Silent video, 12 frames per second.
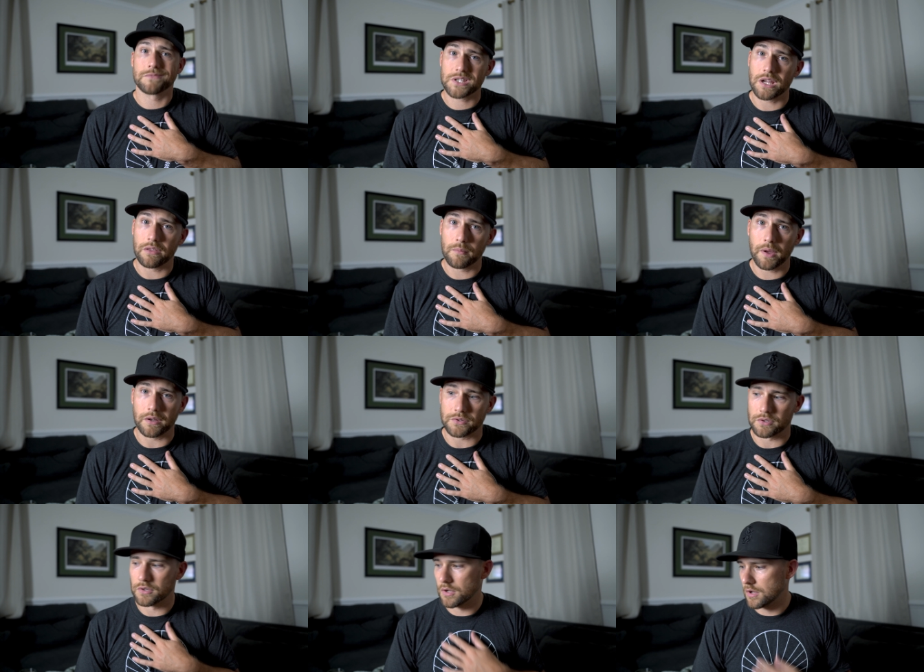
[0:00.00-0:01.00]
stay on the
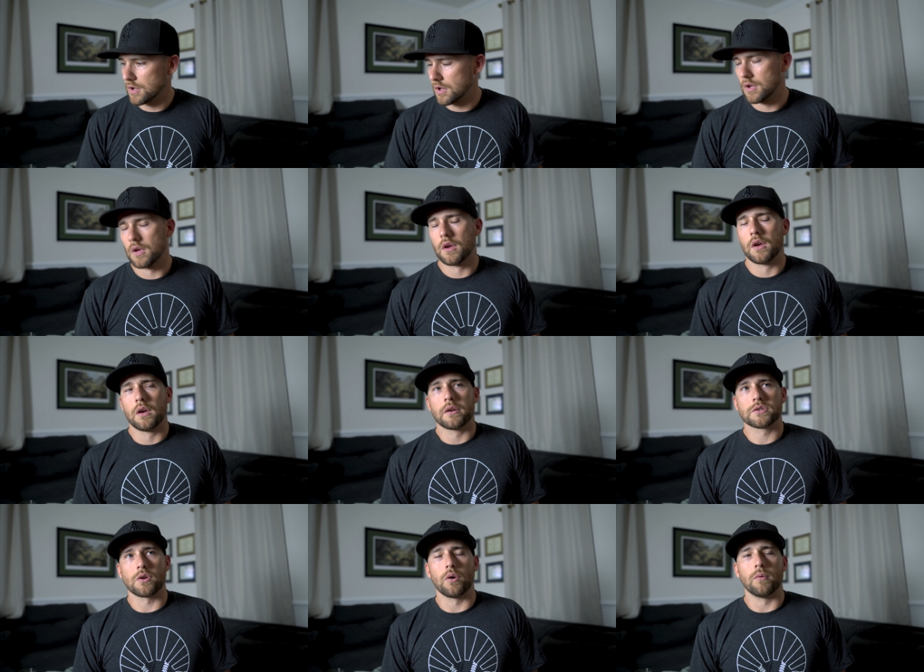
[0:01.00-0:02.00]
bench.
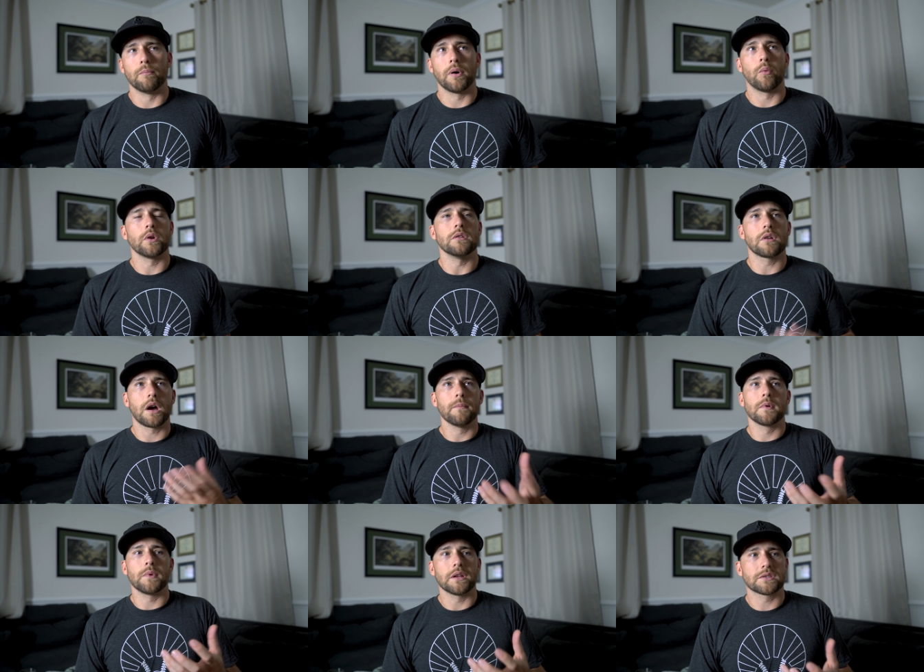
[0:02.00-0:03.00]
So, but when you
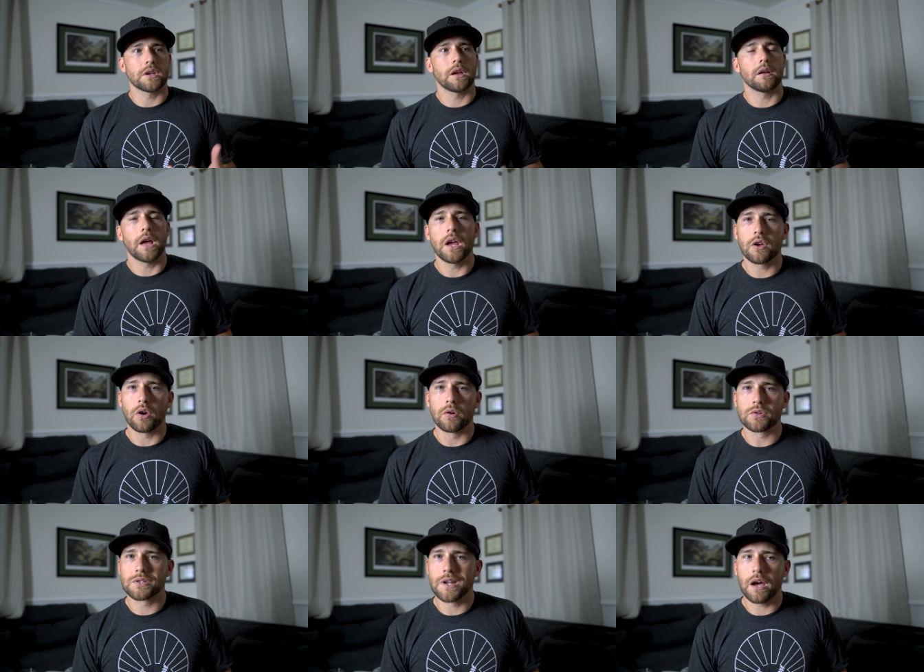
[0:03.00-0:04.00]
come to me and say, hey,
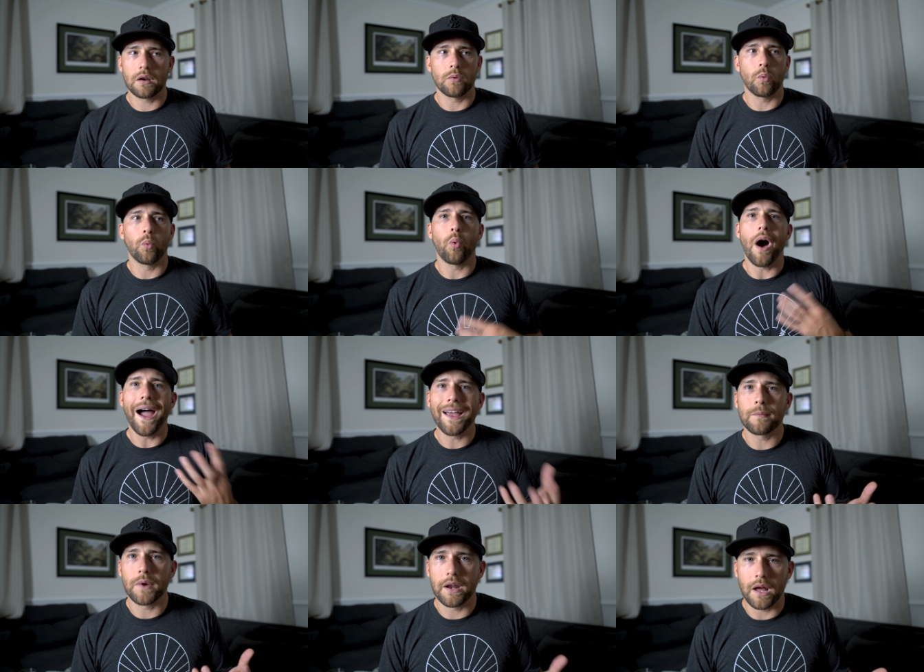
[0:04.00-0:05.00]
coach, not why
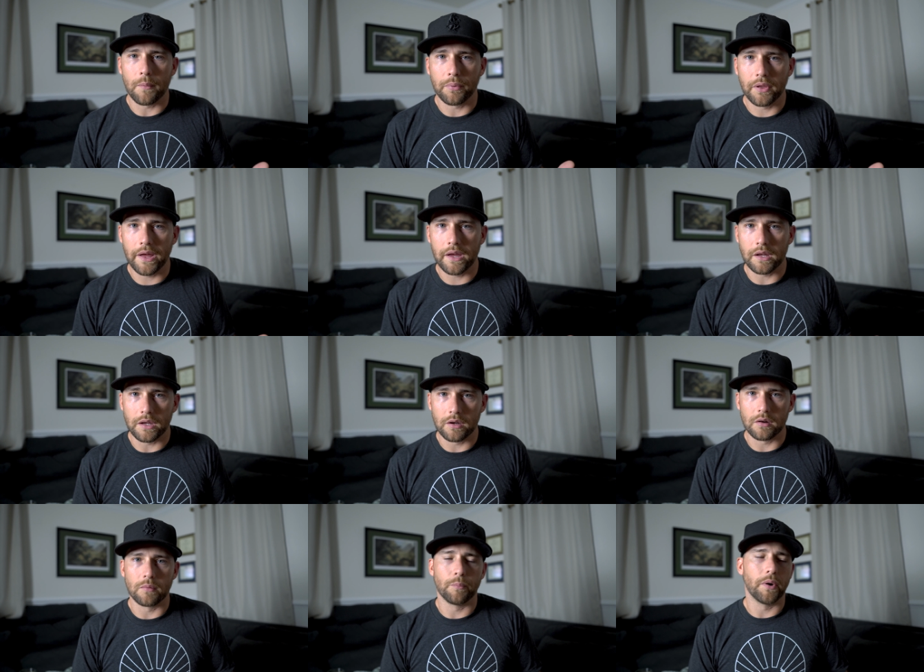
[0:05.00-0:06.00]
am I not playing
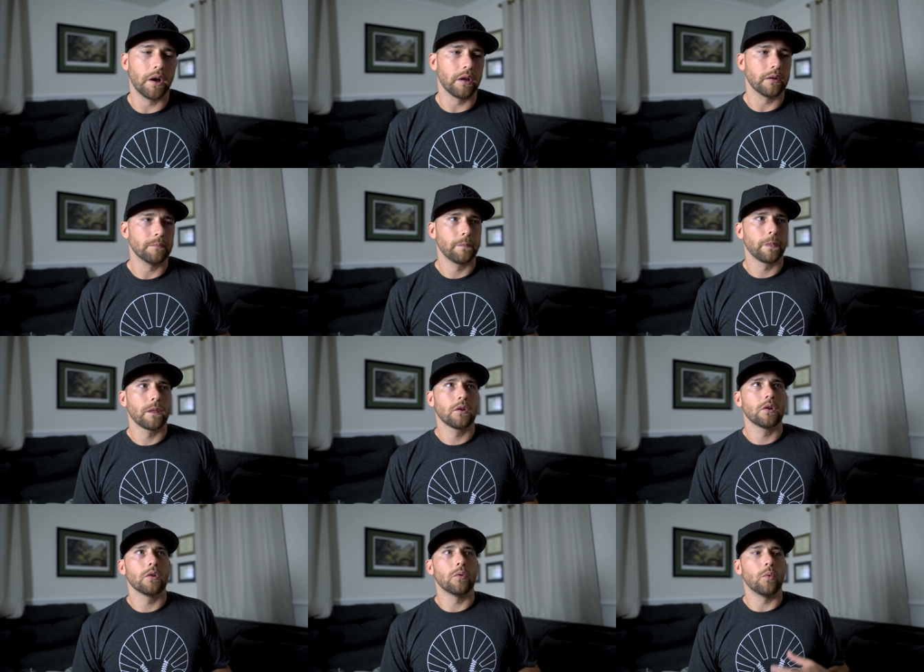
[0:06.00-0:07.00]
here, but
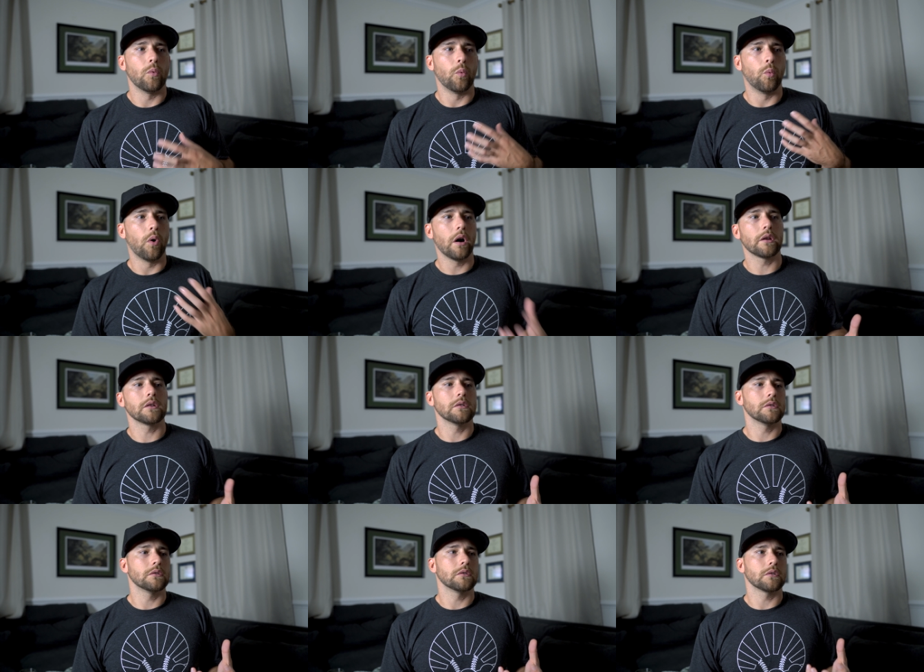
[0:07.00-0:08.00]
what
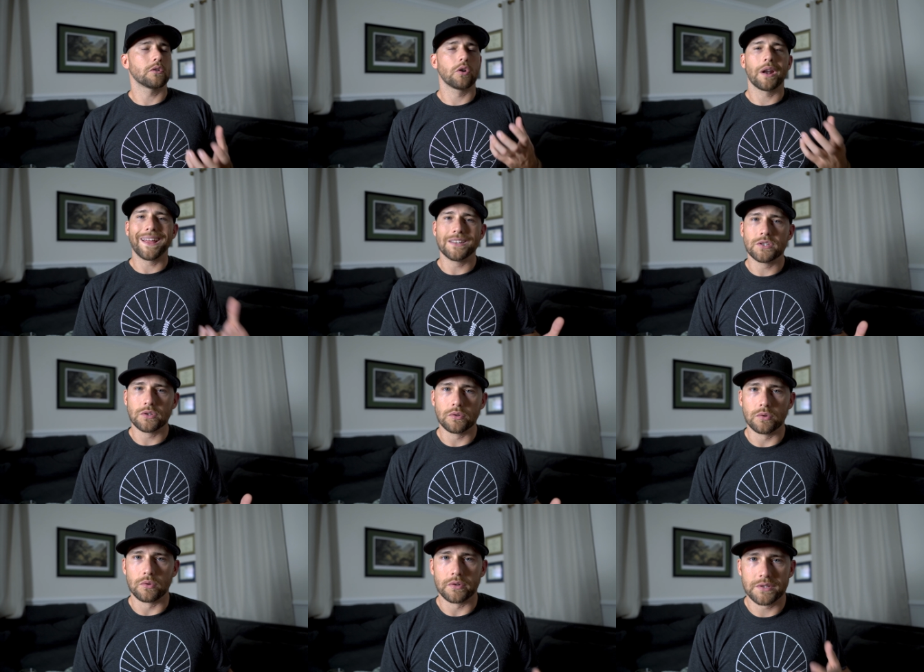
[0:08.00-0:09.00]
could I
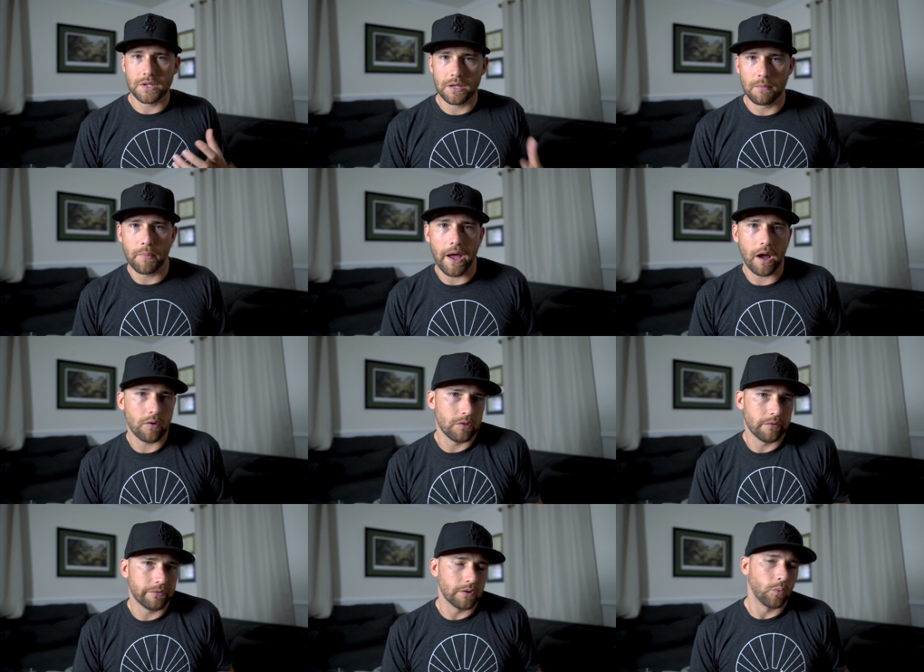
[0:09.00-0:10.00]
do to get back on
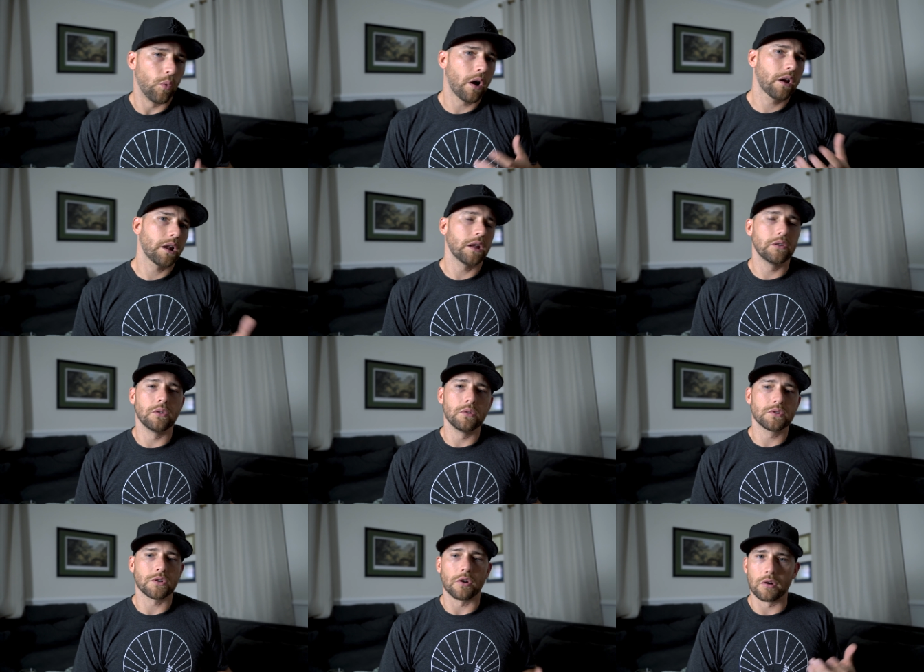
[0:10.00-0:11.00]
the field? What could I
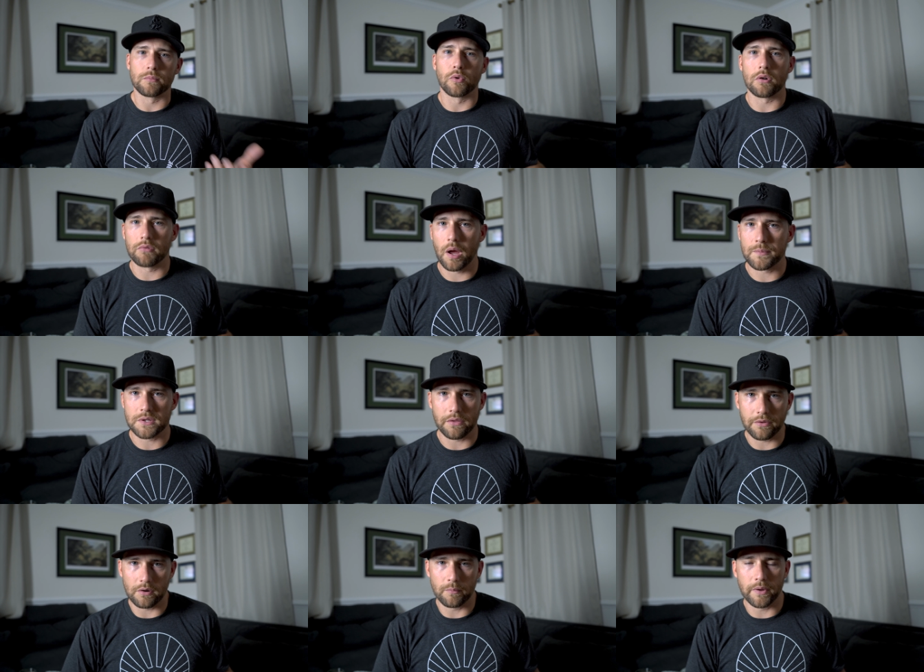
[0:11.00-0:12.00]
do to earn more reps
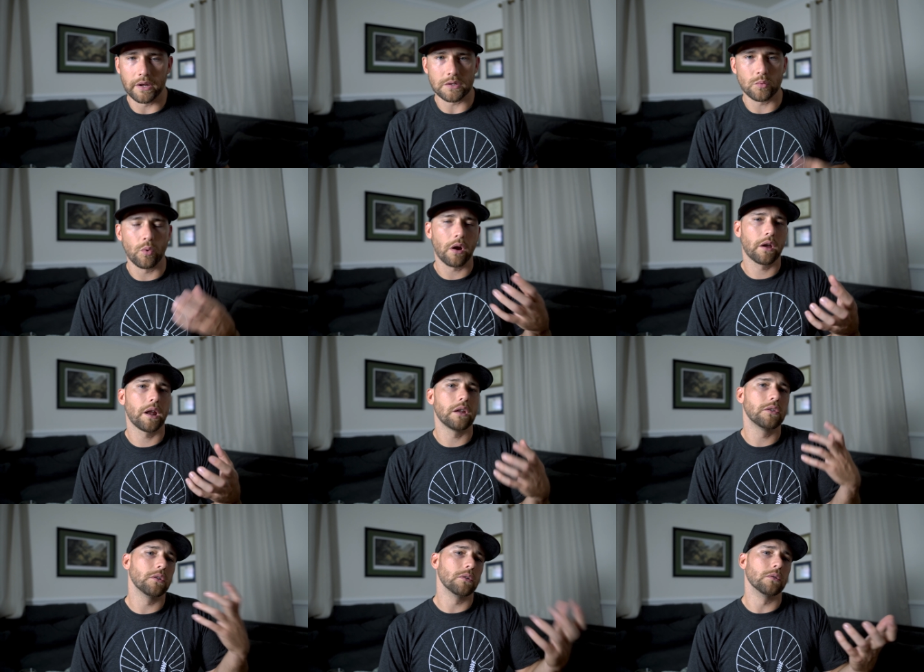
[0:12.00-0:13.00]
at third base? What could I
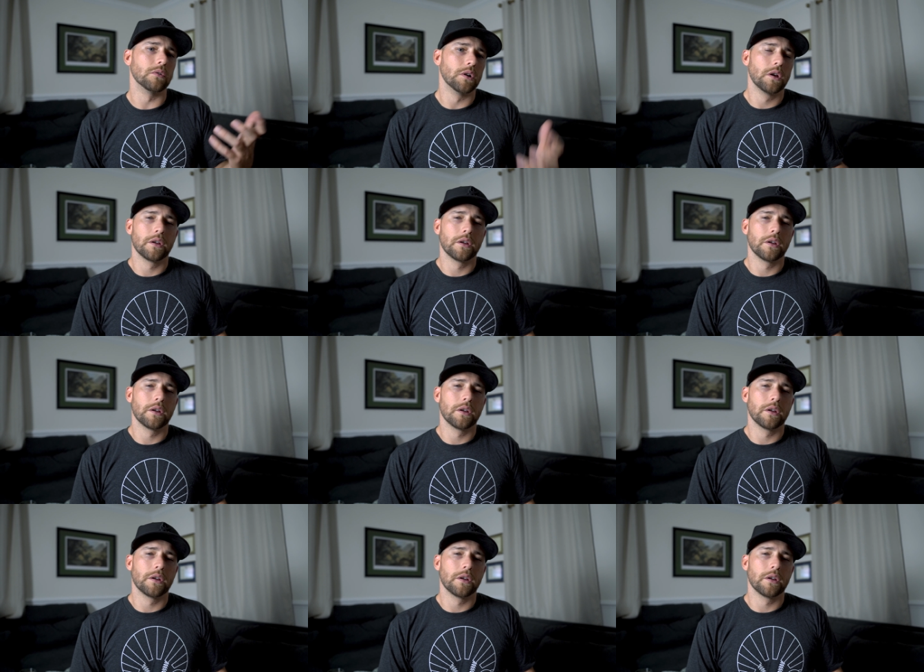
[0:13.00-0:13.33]
do